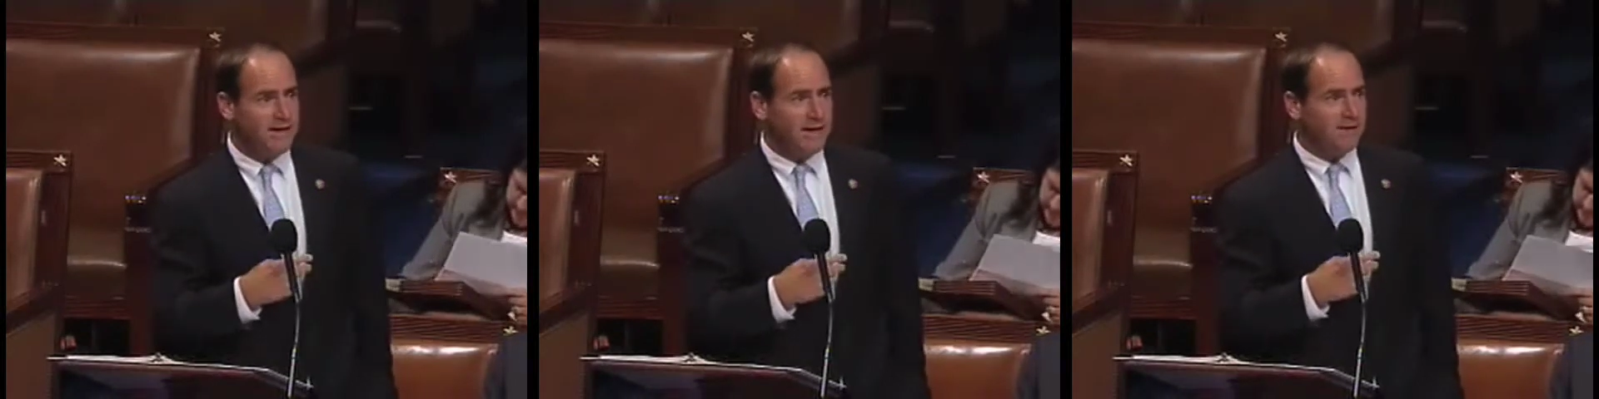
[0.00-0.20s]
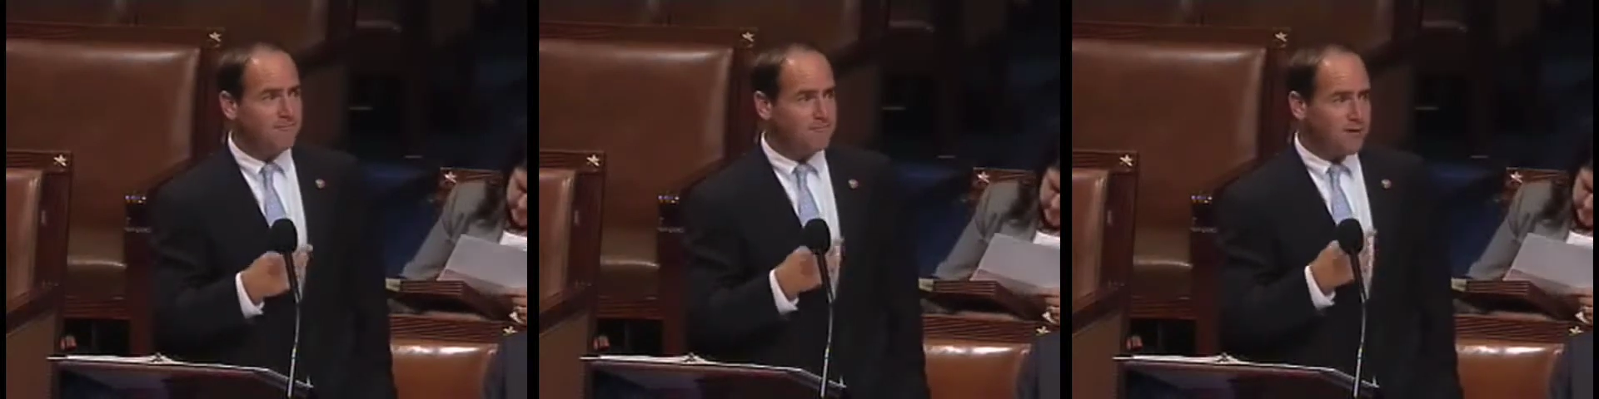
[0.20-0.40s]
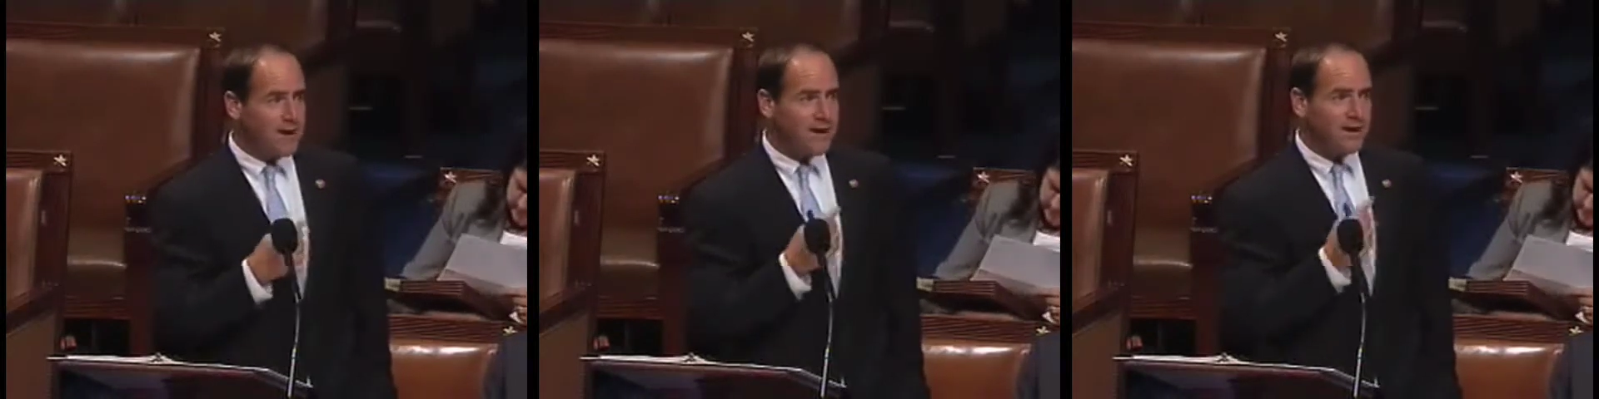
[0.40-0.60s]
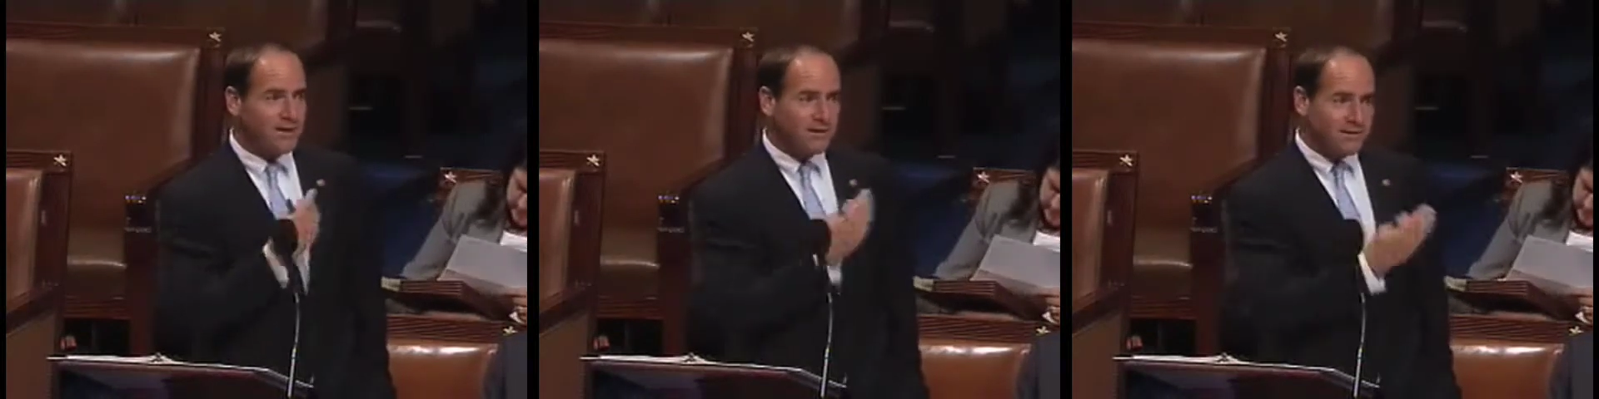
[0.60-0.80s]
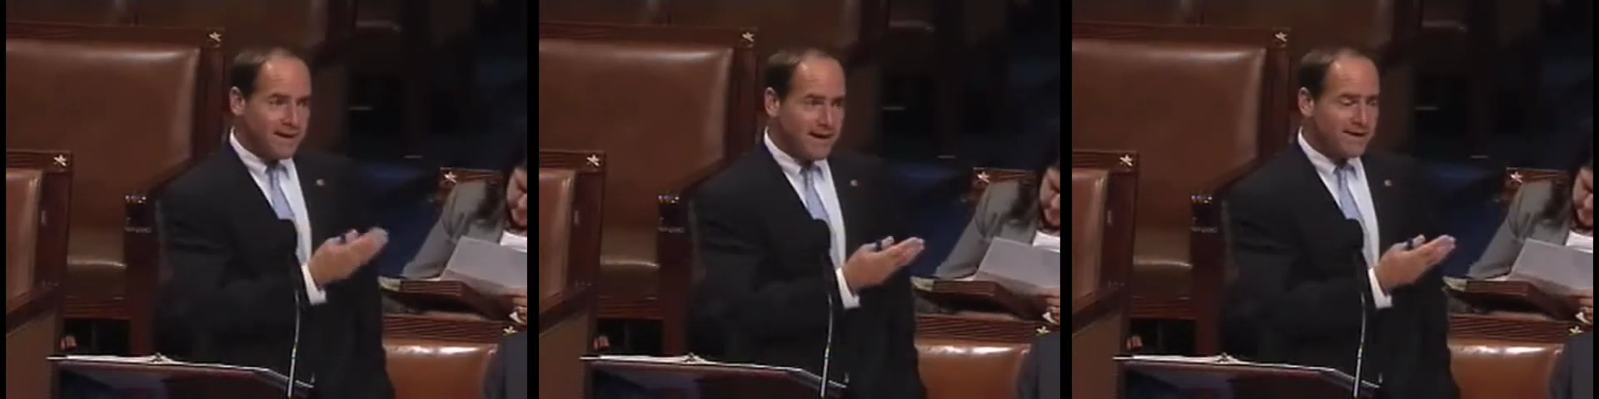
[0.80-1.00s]
And
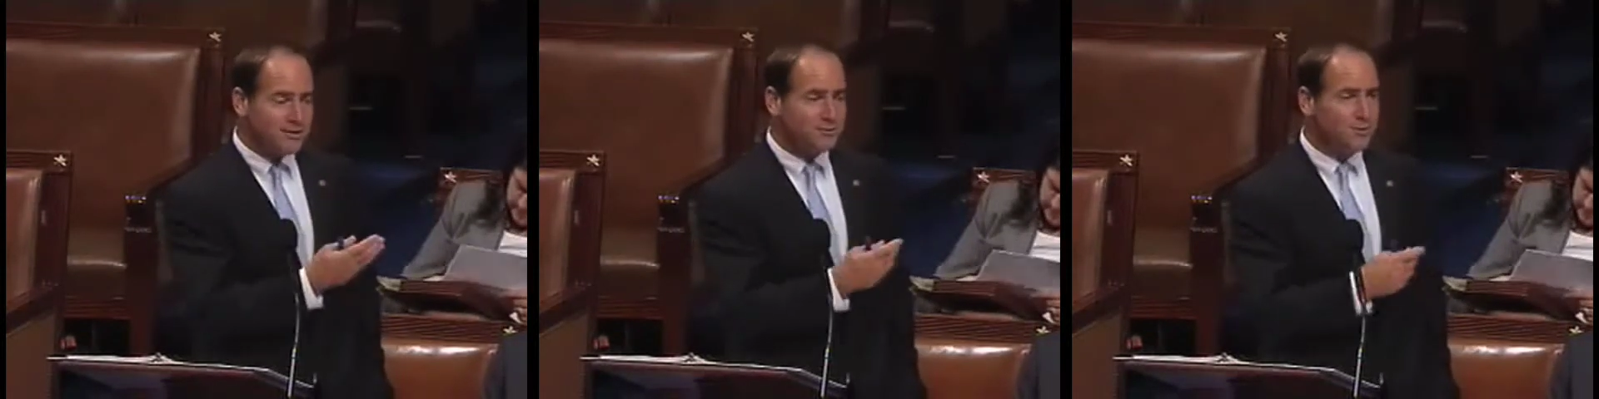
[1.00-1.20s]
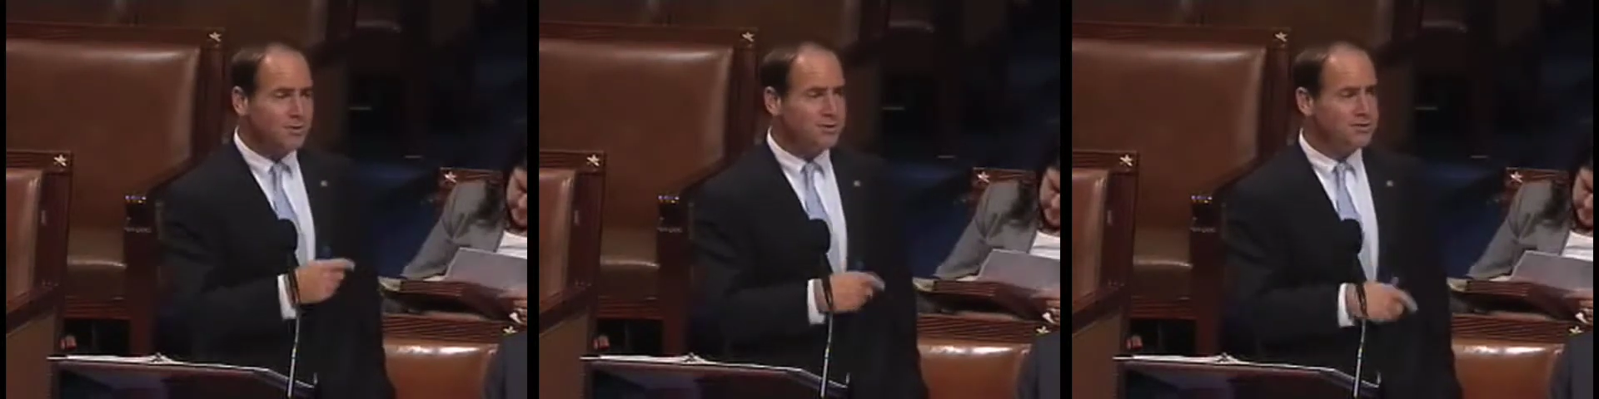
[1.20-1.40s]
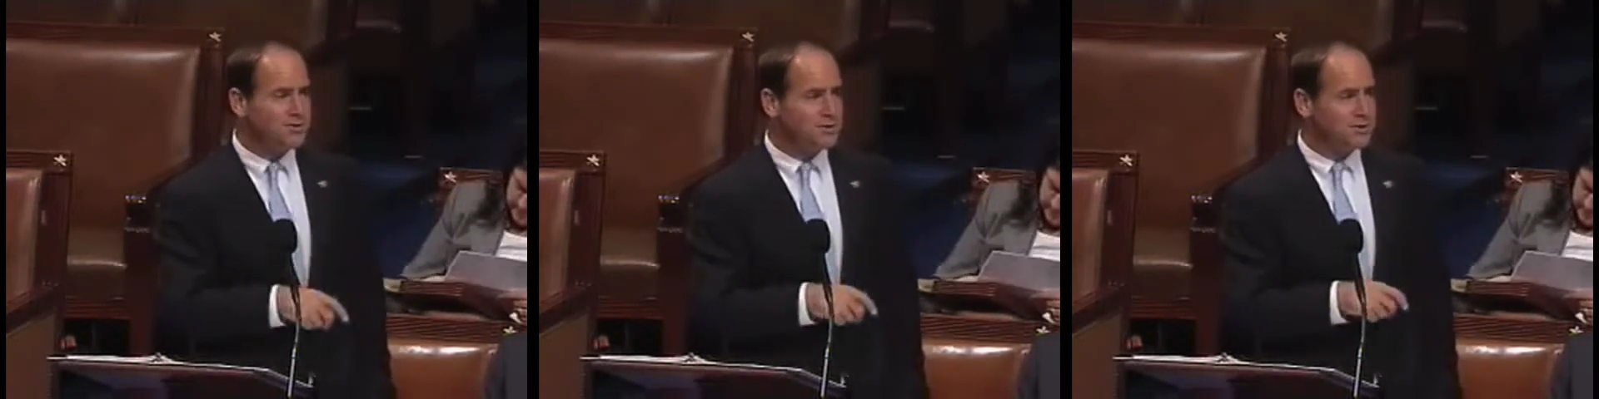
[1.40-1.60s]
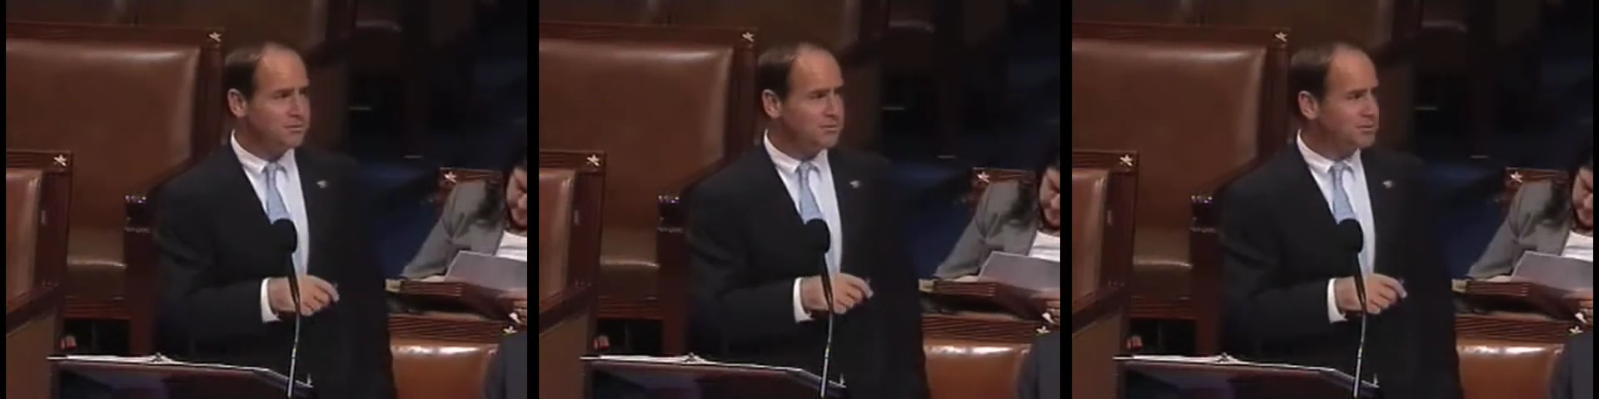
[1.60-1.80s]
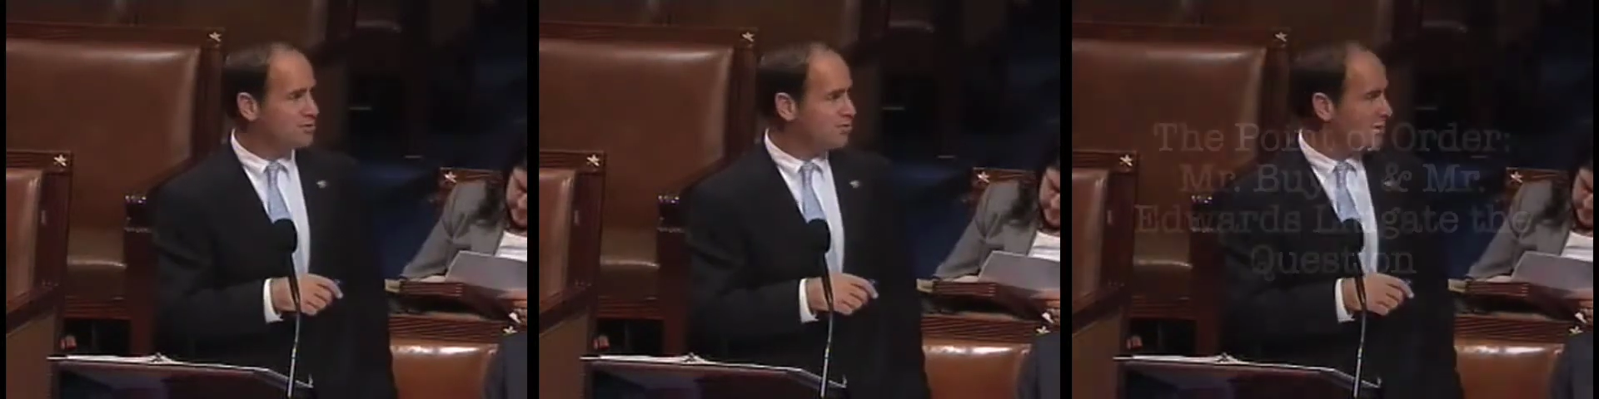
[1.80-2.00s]
frankly, that is what the
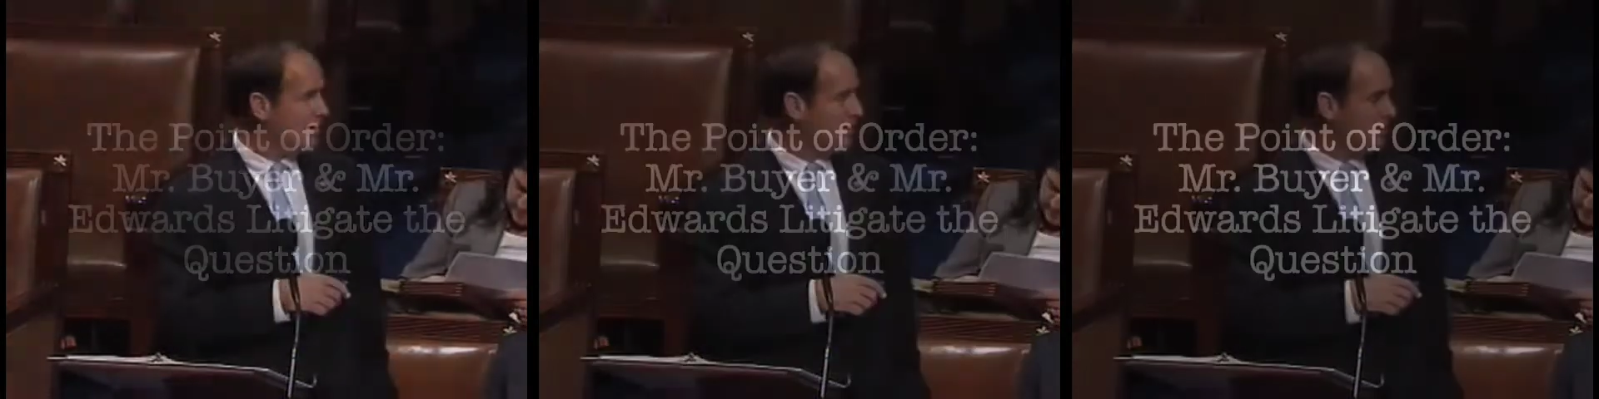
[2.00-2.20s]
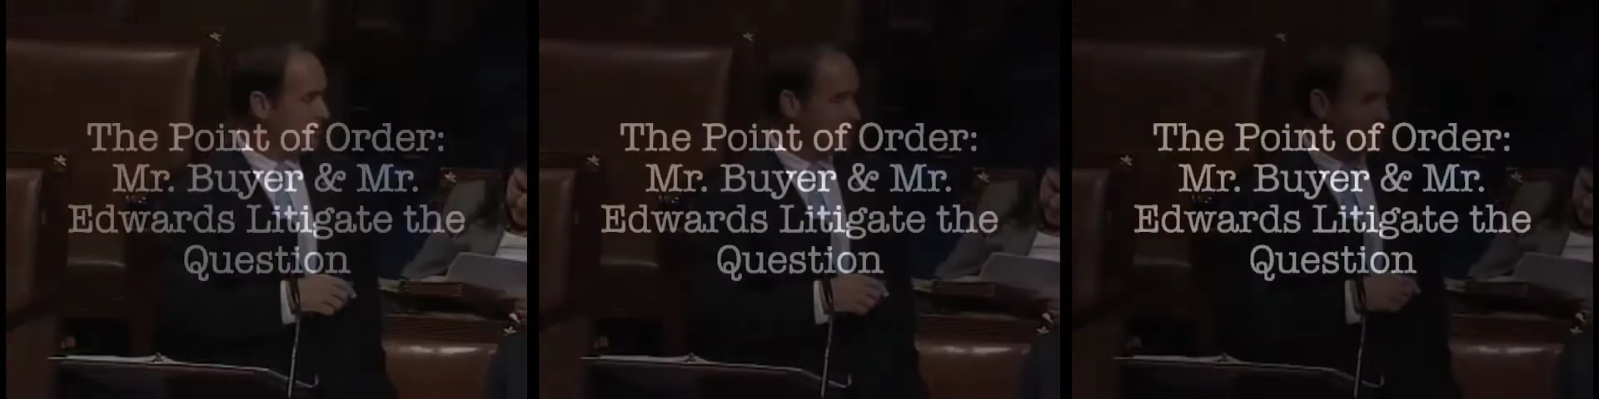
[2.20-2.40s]
gentleman's trying to do.